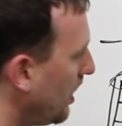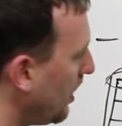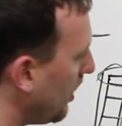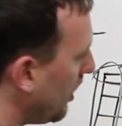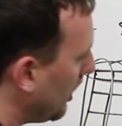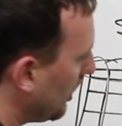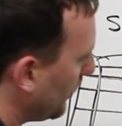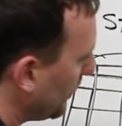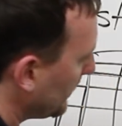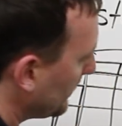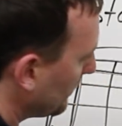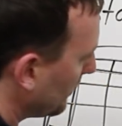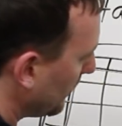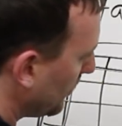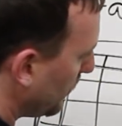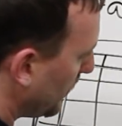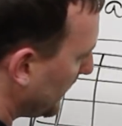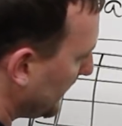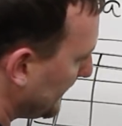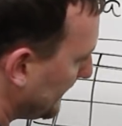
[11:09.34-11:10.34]
Always
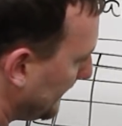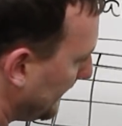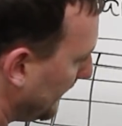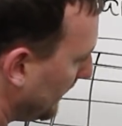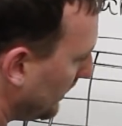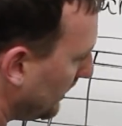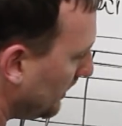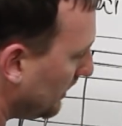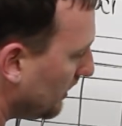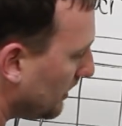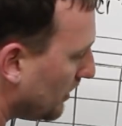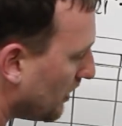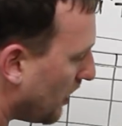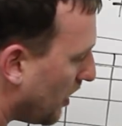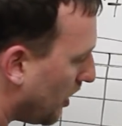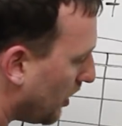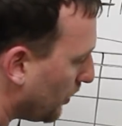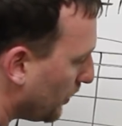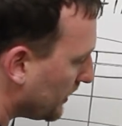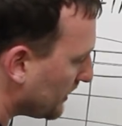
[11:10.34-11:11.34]
look what is here.
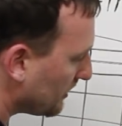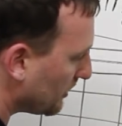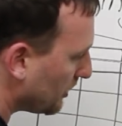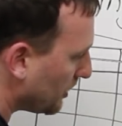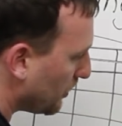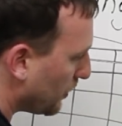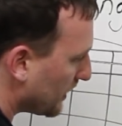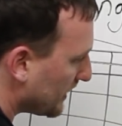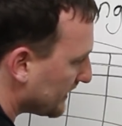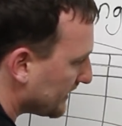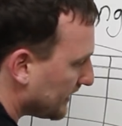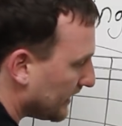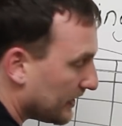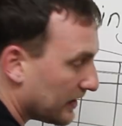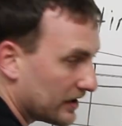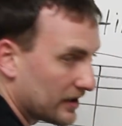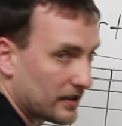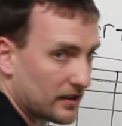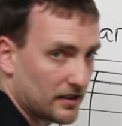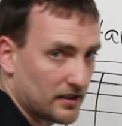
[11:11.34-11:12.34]
Always look what is
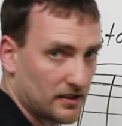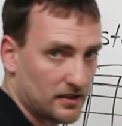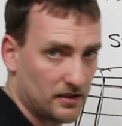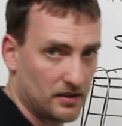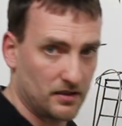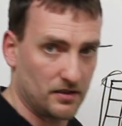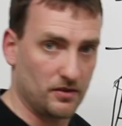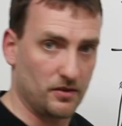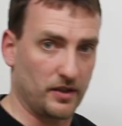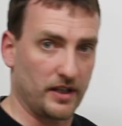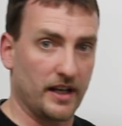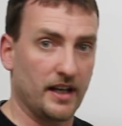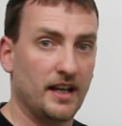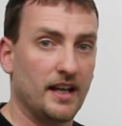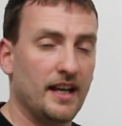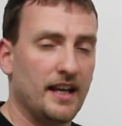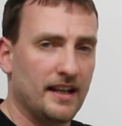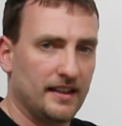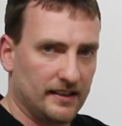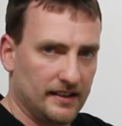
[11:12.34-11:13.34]
here. Okay?
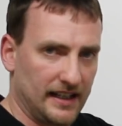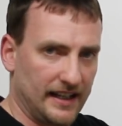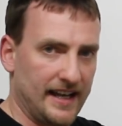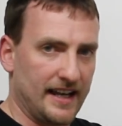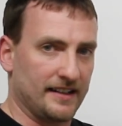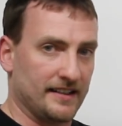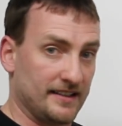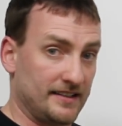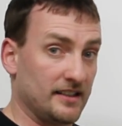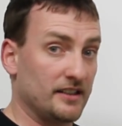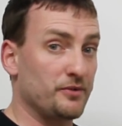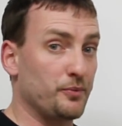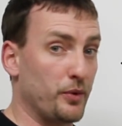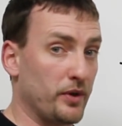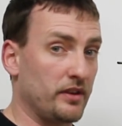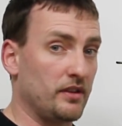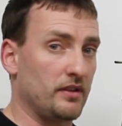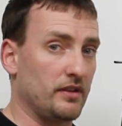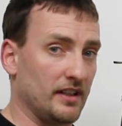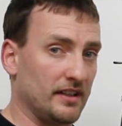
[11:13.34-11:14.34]
Again, this is
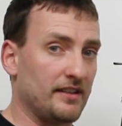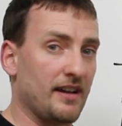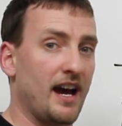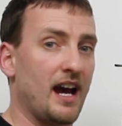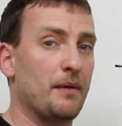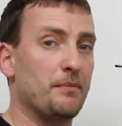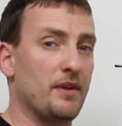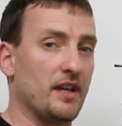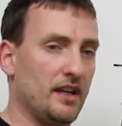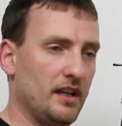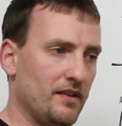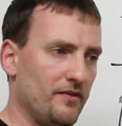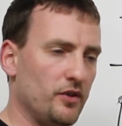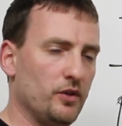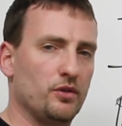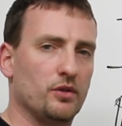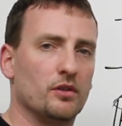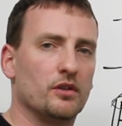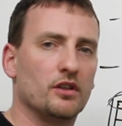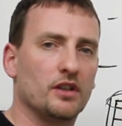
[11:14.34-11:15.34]
with the time they give you
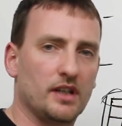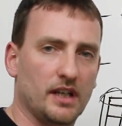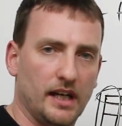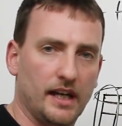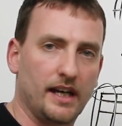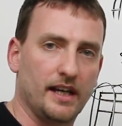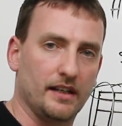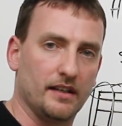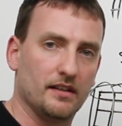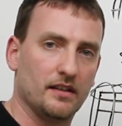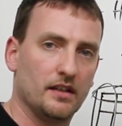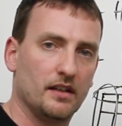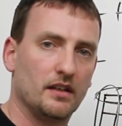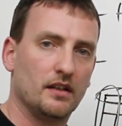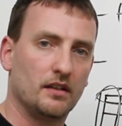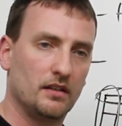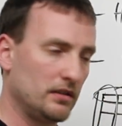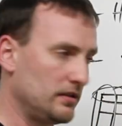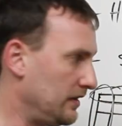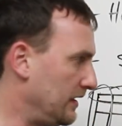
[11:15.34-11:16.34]
to look ahead.
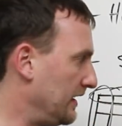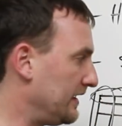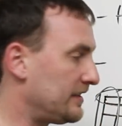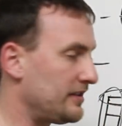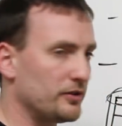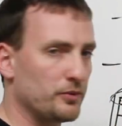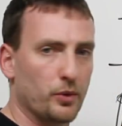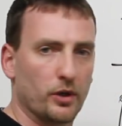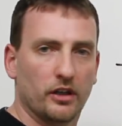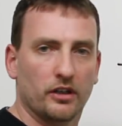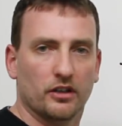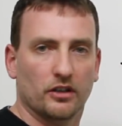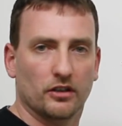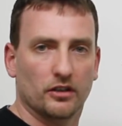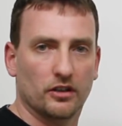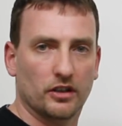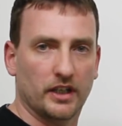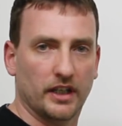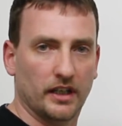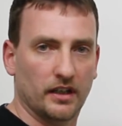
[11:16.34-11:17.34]
This is where you're
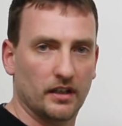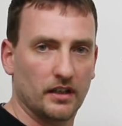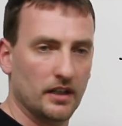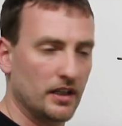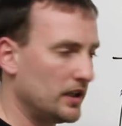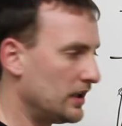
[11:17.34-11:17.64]
looking.